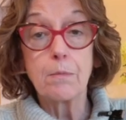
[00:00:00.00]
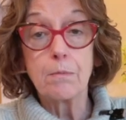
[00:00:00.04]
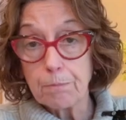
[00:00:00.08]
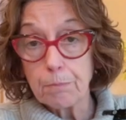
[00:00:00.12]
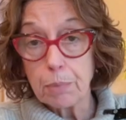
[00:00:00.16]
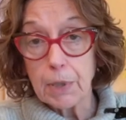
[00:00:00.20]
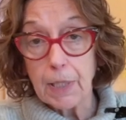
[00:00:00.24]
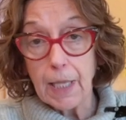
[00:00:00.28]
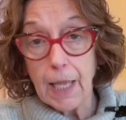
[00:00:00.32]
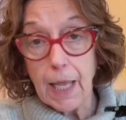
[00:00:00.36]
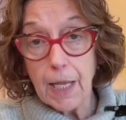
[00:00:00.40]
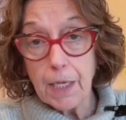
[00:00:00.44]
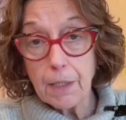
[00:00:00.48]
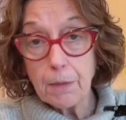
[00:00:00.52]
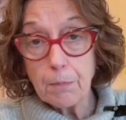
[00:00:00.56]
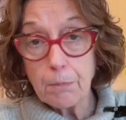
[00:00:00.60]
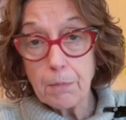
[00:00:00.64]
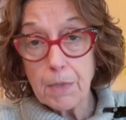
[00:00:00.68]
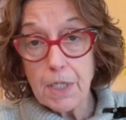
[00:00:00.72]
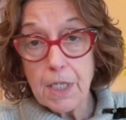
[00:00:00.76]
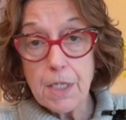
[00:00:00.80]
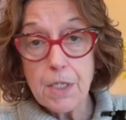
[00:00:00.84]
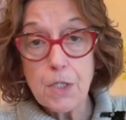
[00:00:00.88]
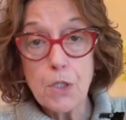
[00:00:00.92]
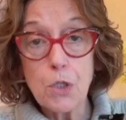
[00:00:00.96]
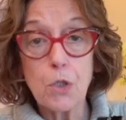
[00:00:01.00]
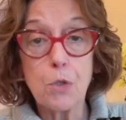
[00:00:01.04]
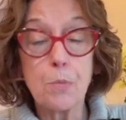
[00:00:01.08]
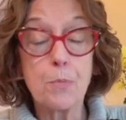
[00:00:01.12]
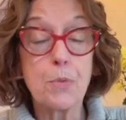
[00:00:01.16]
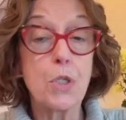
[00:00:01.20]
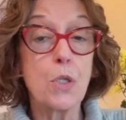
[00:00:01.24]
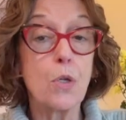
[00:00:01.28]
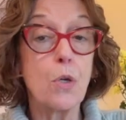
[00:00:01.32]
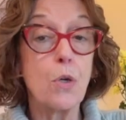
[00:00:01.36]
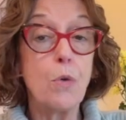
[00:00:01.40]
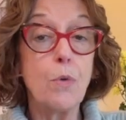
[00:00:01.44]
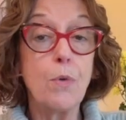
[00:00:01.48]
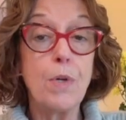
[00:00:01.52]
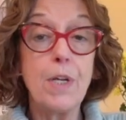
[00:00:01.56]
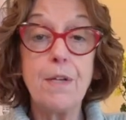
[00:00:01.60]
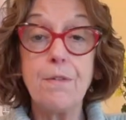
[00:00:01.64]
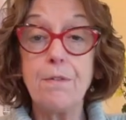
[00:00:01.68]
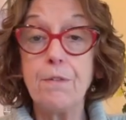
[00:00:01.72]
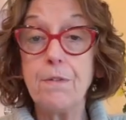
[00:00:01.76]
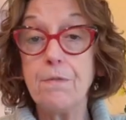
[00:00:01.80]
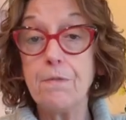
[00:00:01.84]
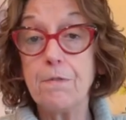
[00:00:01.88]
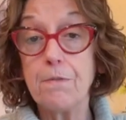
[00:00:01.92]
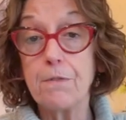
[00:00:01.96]
plan meetups, or
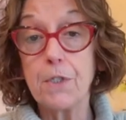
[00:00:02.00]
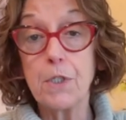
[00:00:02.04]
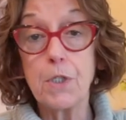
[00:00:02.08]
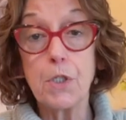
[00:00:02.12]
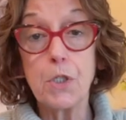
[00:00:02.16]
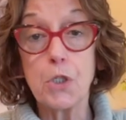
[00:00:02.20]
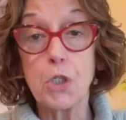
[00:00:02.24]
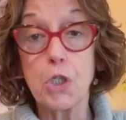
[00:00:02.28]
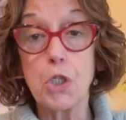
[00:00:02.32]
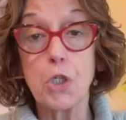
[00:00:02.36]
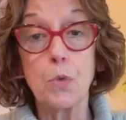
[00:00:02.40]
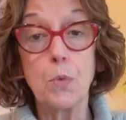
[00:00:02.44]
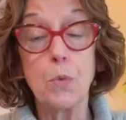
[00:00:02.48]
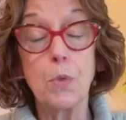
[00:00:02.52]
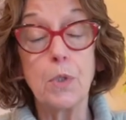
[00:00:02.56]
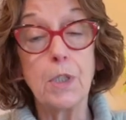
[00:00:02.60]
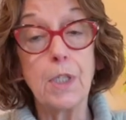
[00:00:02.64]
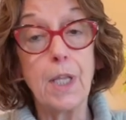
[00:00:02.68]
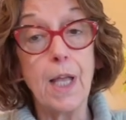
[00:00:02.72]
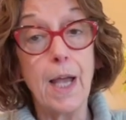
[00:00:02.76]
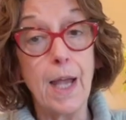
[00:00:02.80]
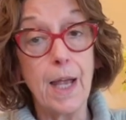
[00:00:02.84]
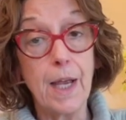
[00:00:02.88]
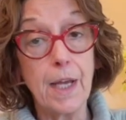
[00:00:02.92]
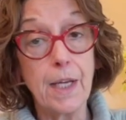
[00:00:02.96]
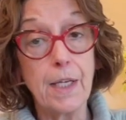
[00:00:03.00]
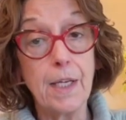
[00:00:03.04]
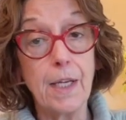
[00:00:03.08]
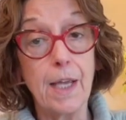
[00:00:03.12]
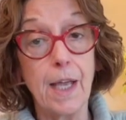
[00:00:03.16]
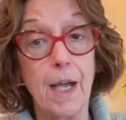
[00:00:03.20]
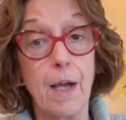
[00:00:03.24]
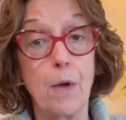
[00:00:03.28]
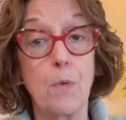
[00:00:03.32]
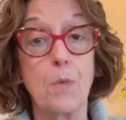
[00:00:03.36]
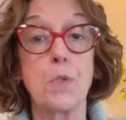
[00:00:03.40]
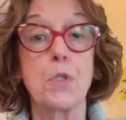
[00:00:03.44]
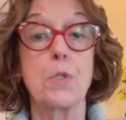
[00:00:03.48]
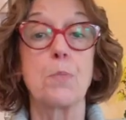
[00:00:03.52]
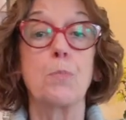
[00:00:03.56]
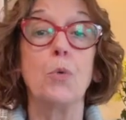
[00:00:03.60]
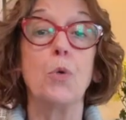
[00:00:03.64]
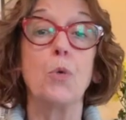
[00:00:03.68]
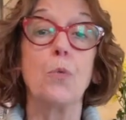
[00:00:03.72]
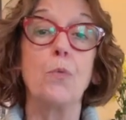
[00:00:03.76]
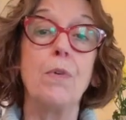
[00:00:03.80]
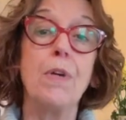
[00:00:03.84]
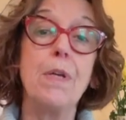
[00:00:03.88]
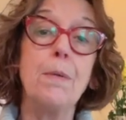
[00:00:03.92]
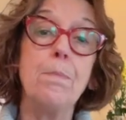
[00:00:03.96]
even virtual hangouts, but
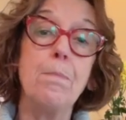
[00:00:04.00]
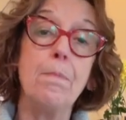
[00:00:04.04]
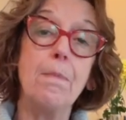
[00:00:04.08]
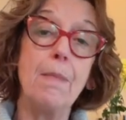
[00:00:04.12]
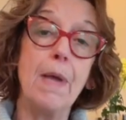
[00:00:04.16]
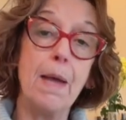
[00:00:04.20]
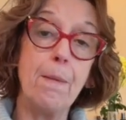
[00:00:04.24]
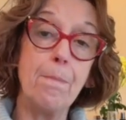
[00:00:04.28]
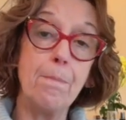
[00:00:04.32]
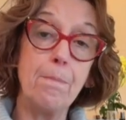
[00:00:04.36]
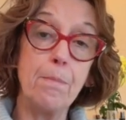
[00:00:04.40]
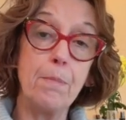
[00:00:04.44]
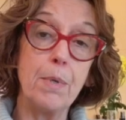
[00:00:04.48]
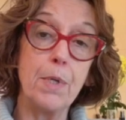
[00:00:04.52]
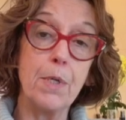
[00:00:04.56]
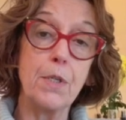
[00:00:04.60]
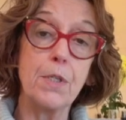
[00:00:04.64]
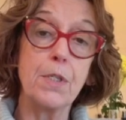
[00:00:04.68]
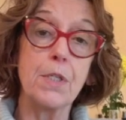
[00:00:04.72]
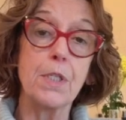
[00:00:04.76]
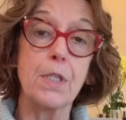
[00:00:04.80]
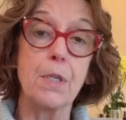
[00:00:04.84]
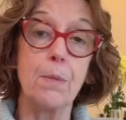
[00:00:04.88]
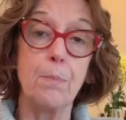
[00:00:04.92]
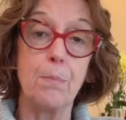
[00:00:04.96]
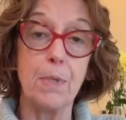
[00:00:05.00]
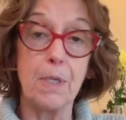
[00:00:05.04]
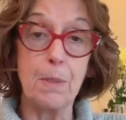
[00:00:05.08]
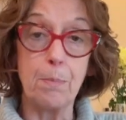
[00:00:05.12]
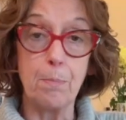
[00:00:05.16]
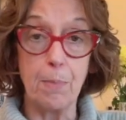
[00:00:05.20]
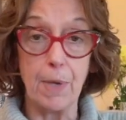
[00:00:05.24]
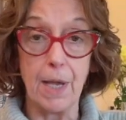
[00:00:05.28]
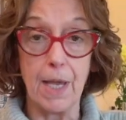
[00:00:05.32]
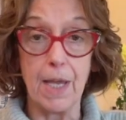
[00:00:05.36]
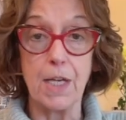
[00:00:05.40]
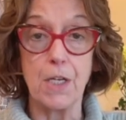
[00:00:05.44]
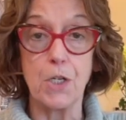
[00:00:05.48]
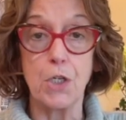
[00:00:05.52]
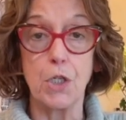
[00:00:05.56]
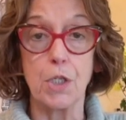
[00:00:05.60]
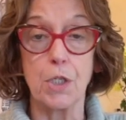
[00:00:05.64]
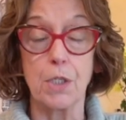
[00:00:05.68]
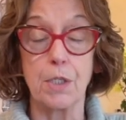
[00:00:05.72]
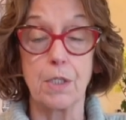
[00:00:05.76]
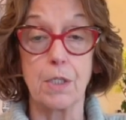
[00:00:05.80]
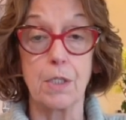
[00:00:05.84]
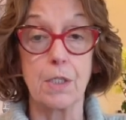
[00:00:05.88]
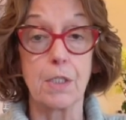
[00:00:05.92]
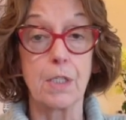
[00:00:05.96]
remember to be
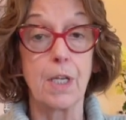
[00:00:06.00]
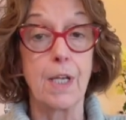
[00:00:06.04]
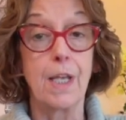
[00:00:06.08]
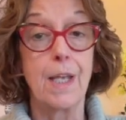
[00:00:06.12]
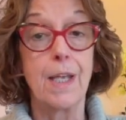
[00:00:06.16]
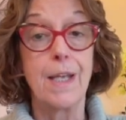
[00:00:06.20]
patient.